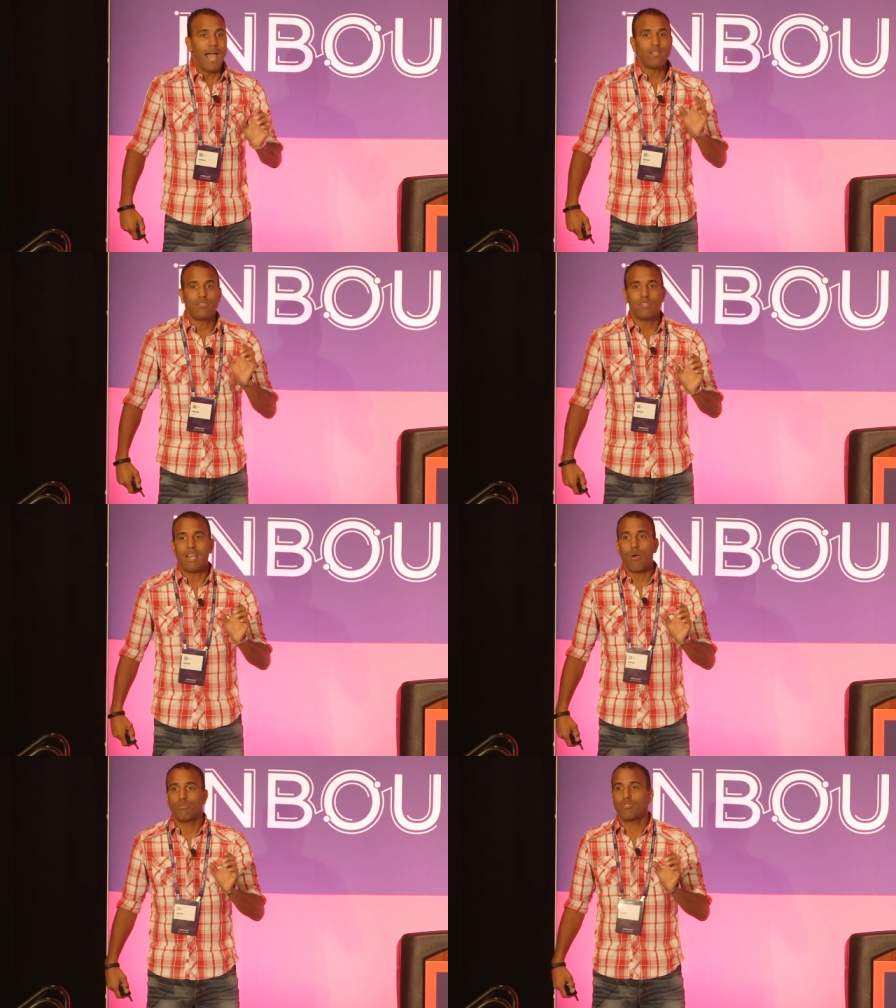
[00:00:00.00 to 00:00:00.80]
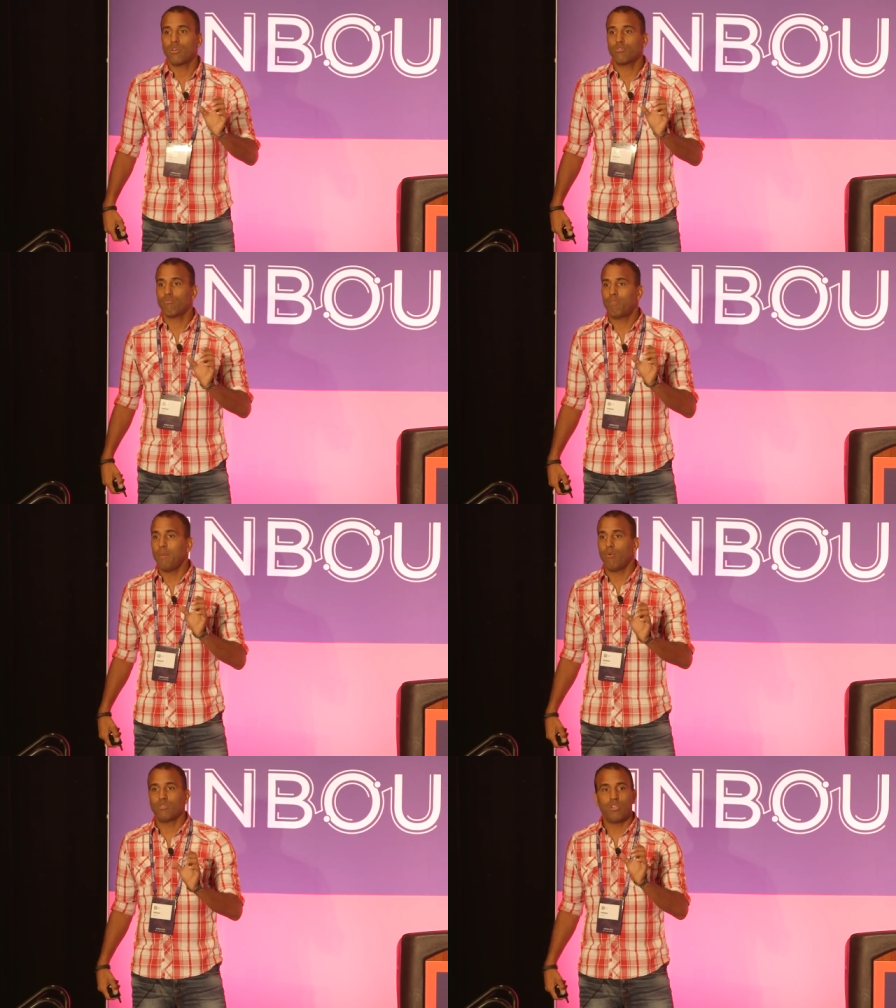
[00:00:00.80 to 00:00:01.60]
I sit down with sales
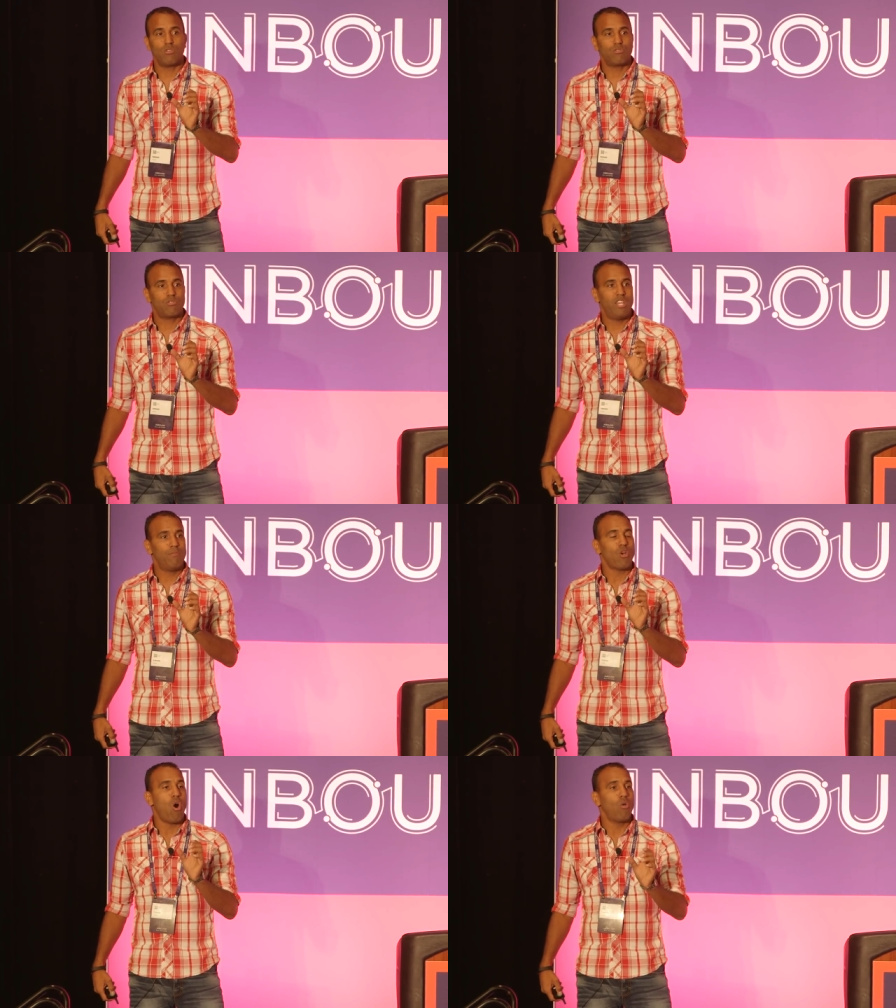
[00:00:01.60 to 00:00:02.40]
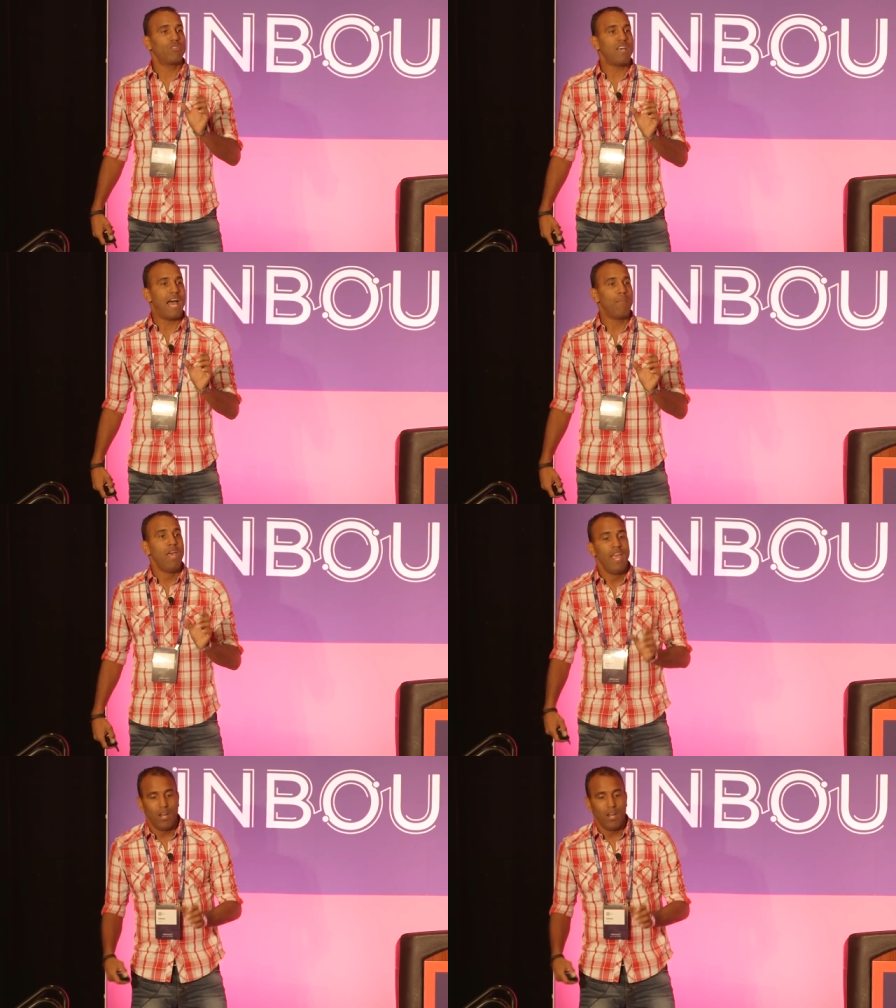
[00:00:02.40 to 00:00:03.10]
people and sales teams all the time,